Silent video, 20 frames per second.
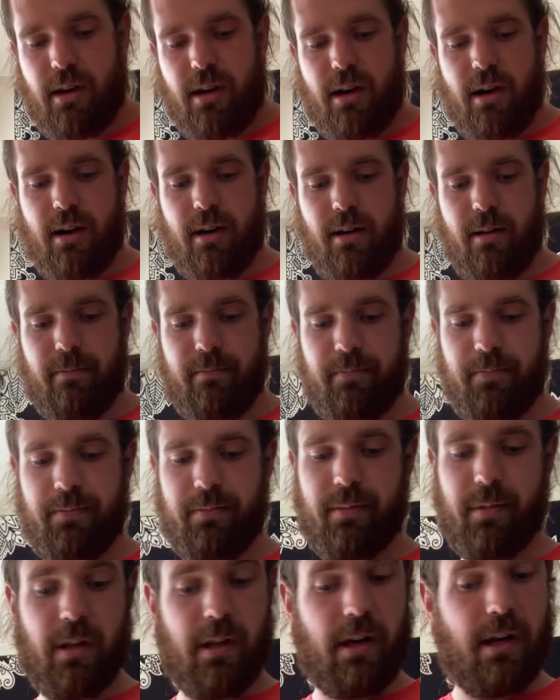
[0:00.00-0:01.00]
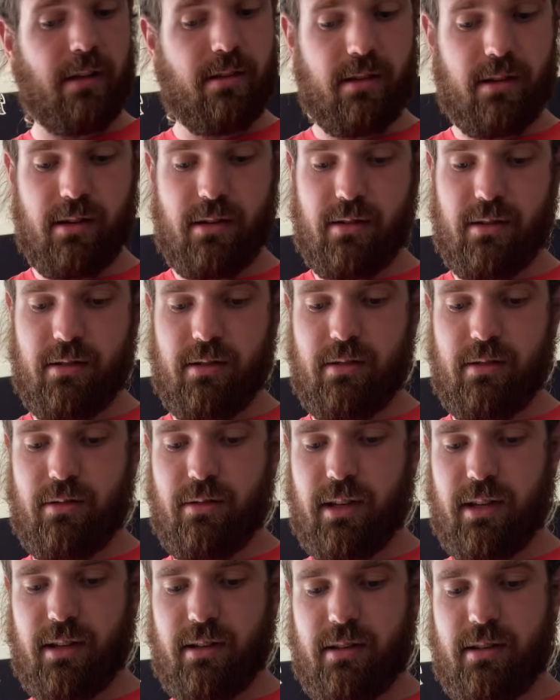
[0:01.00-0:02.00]
And then I think you could do
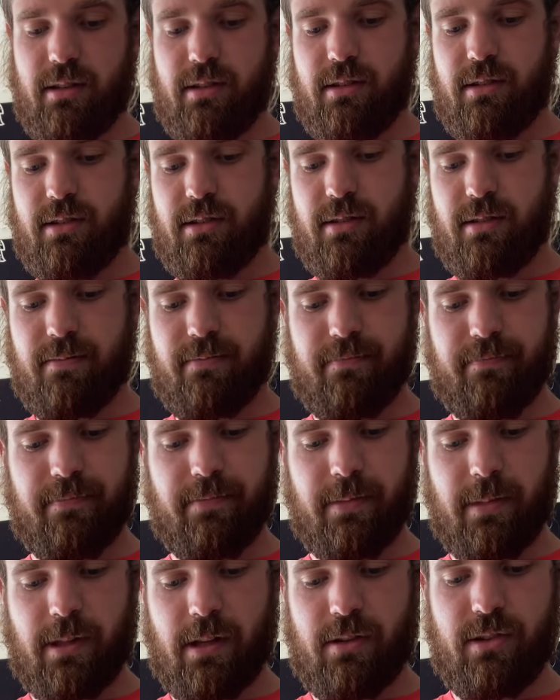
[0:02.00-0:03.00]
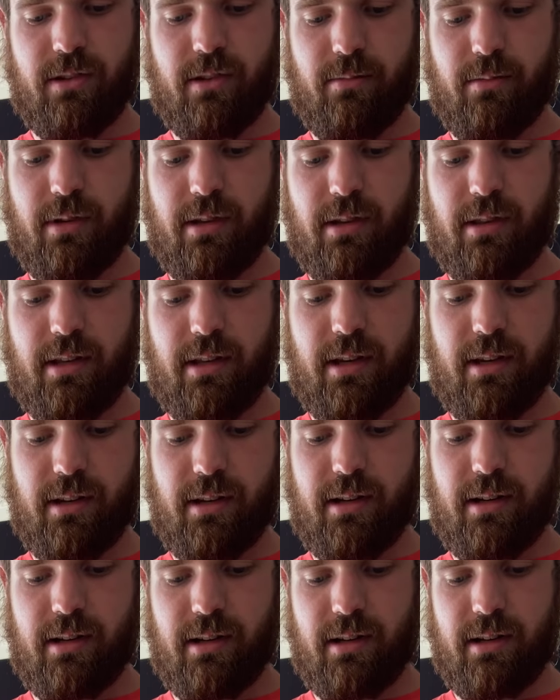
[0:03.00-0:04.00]
like this, something like that,
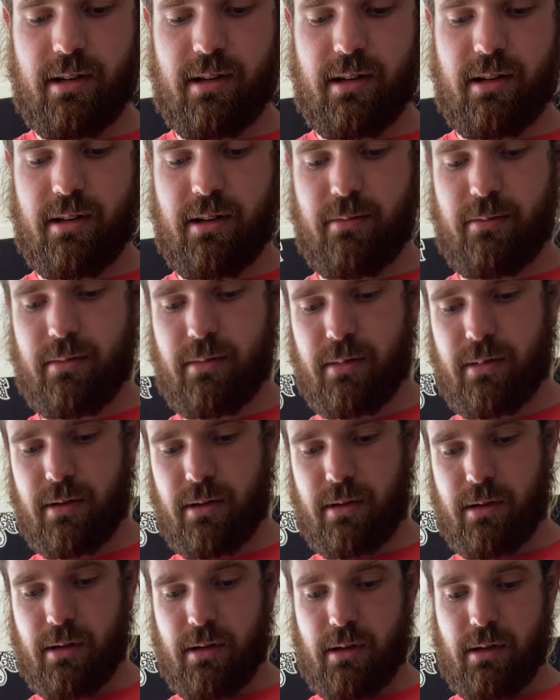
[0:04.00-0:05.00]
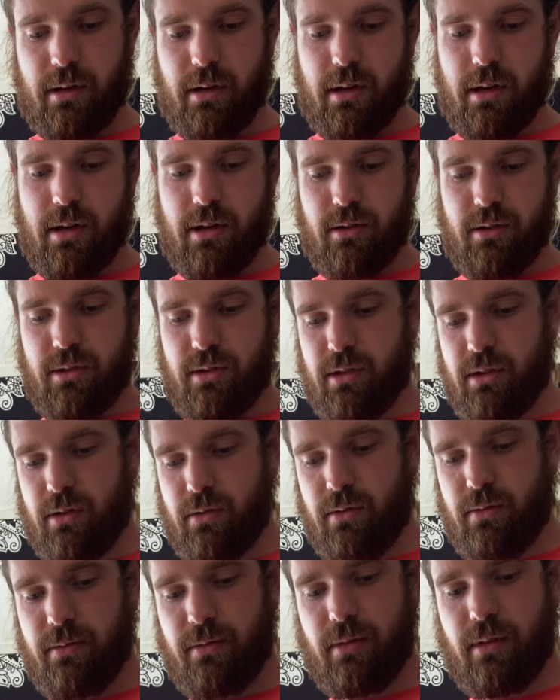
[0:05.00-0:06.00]
kind of cut it up. So
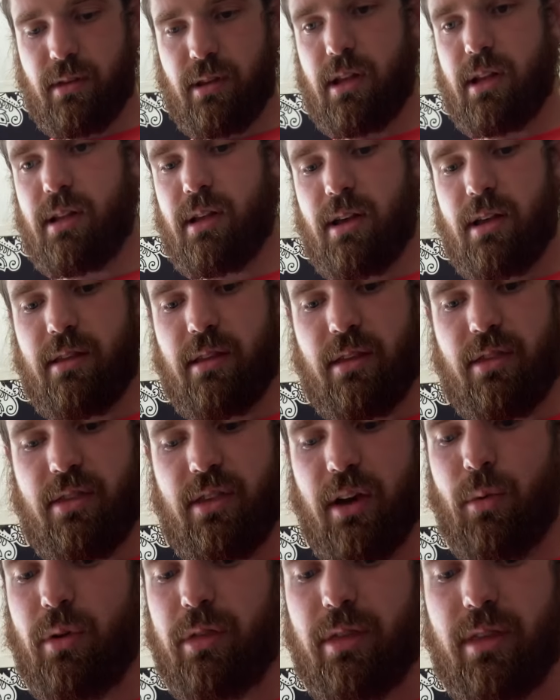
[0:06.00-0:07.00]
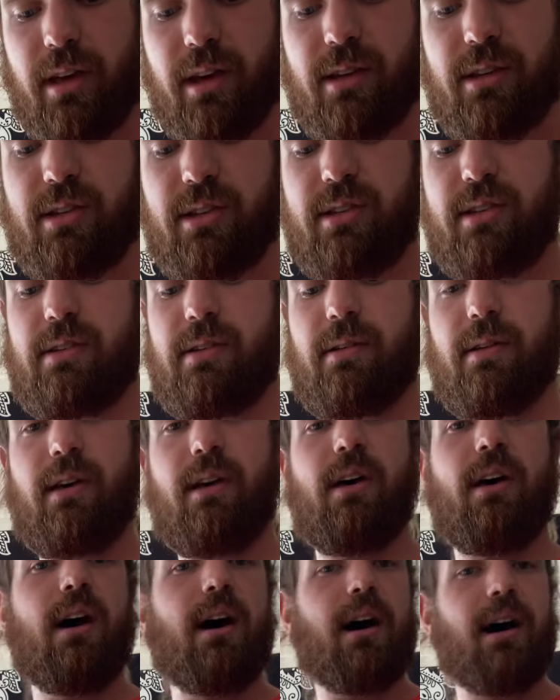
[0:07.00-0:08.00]
the thing with this,
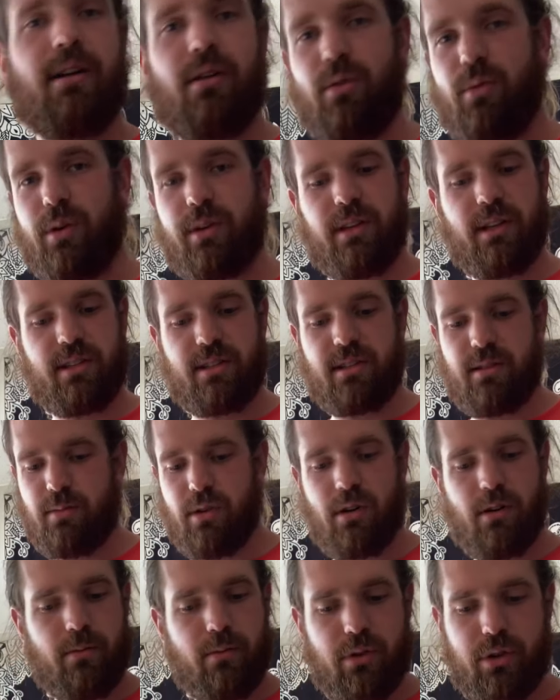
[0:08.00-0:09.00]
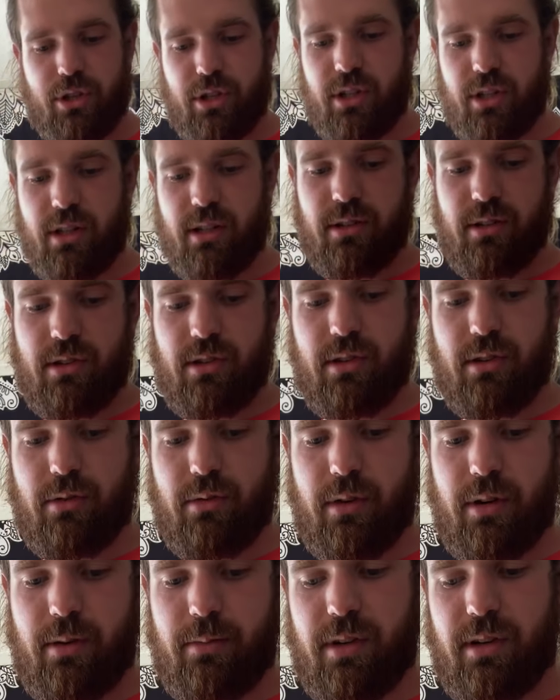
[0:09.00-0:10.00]
I don't want this to be all mushy, so
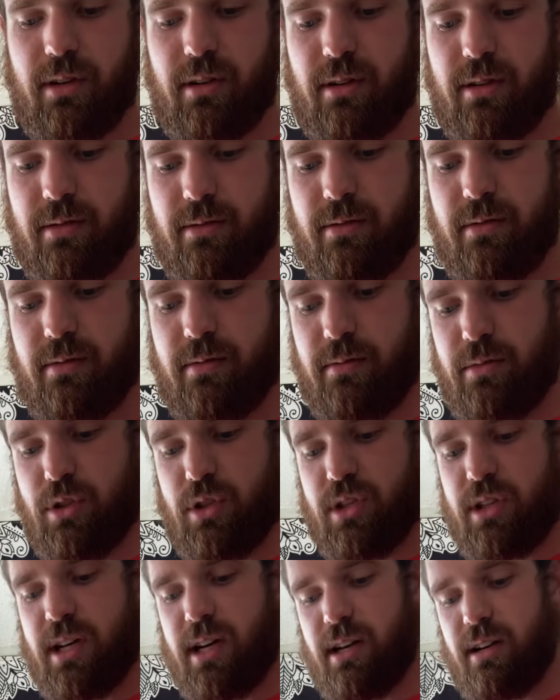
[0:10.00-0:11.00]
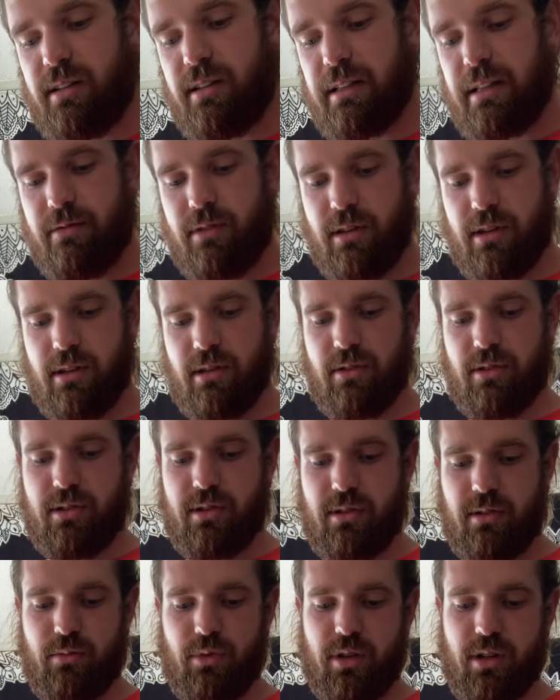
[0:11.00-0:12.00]
I'm gonna just kind of leave it here
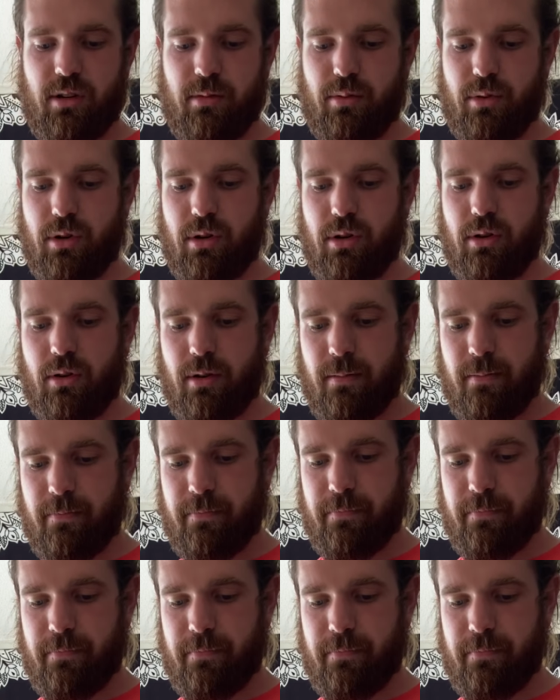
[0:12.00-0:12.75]
until I'm ready to put it on.